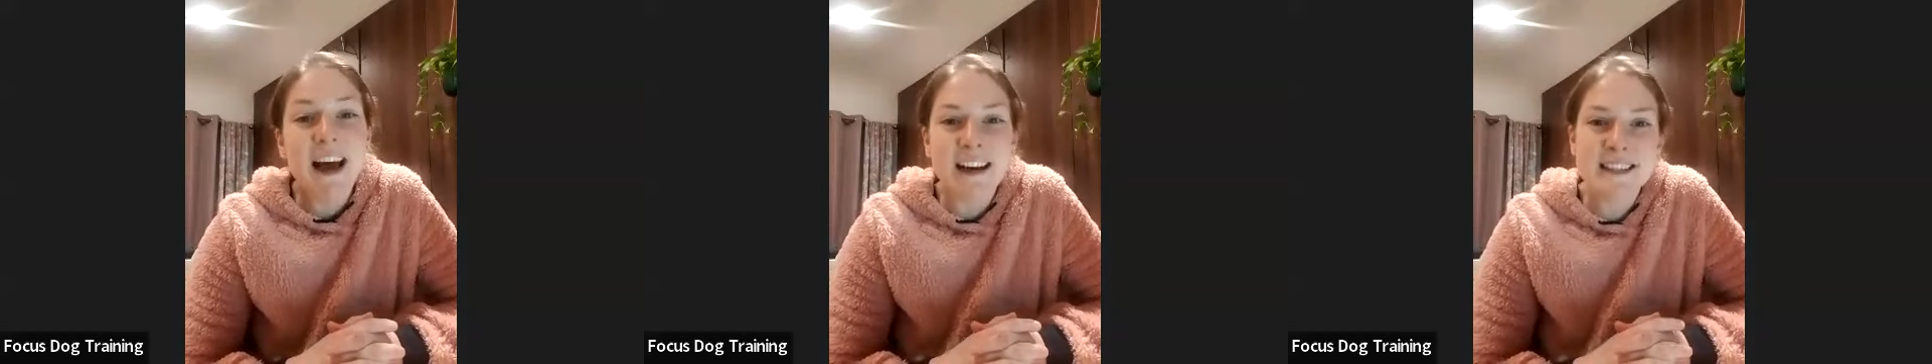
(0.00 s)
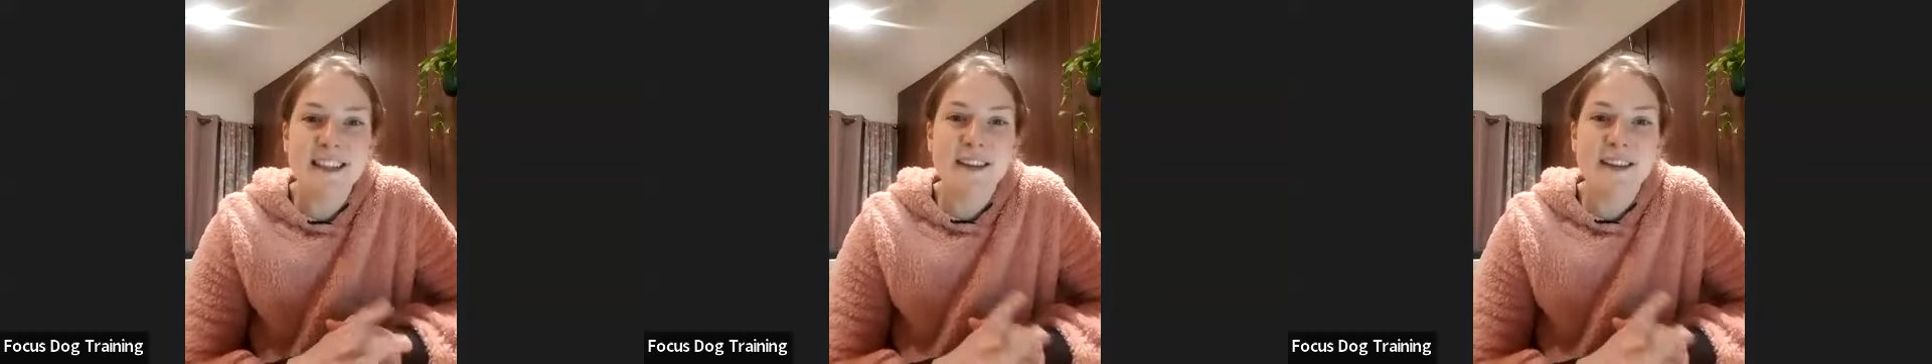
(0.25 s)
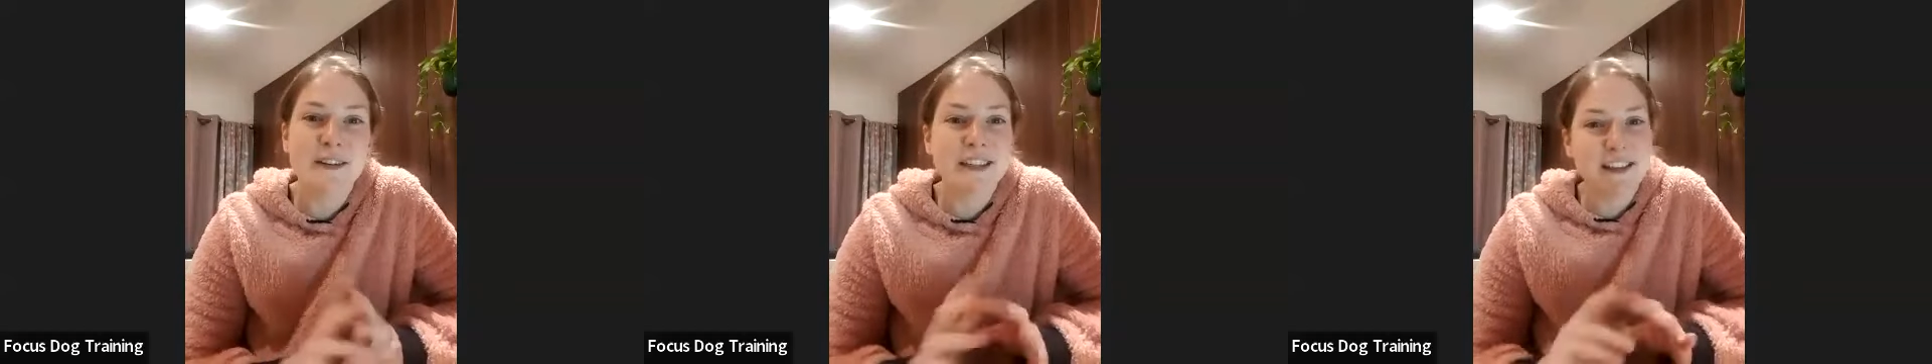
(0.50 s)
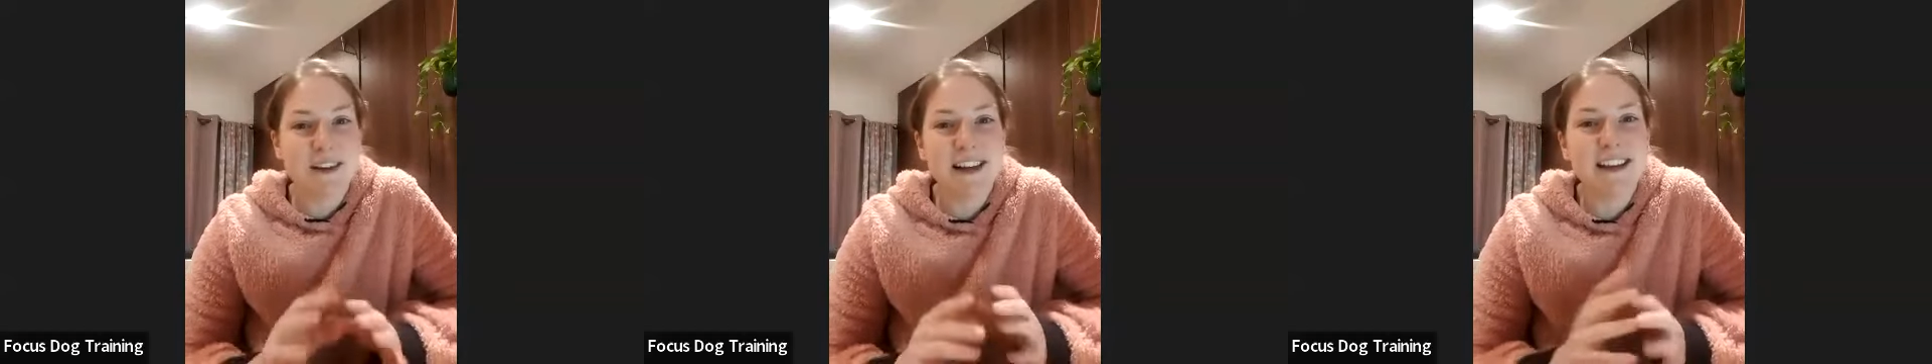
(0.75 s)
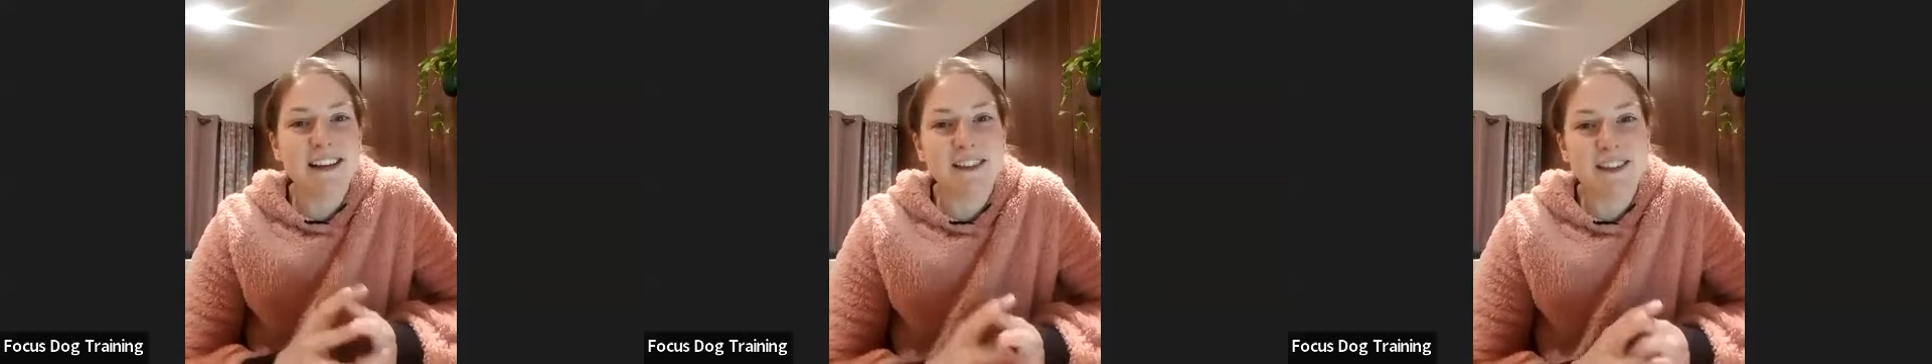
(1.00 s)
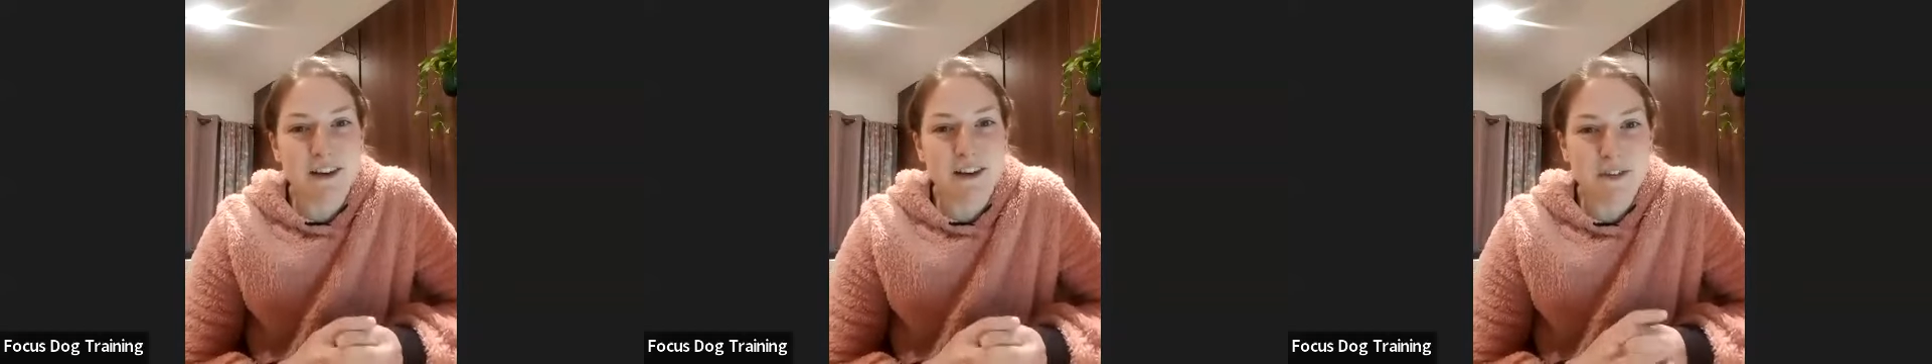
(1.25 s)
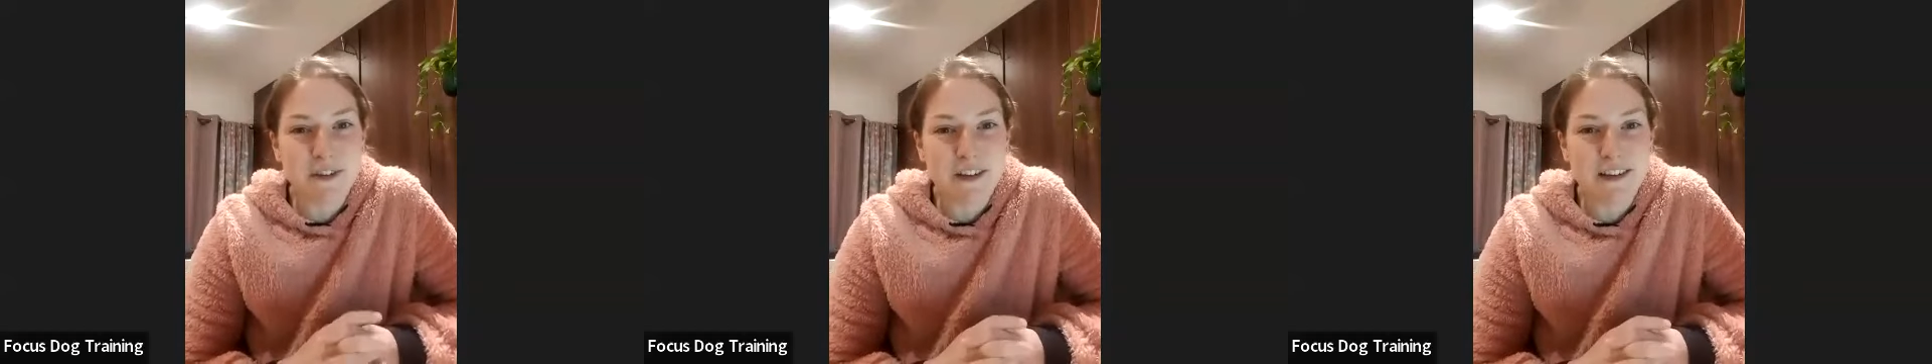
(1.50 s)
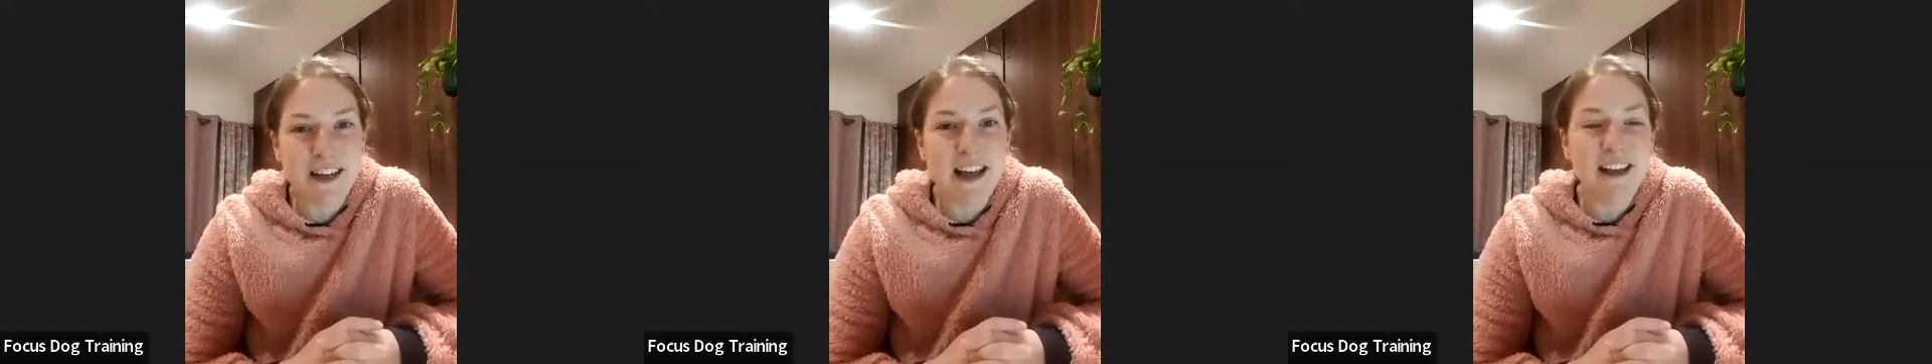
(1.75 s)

Ask the question away in the little chat function there,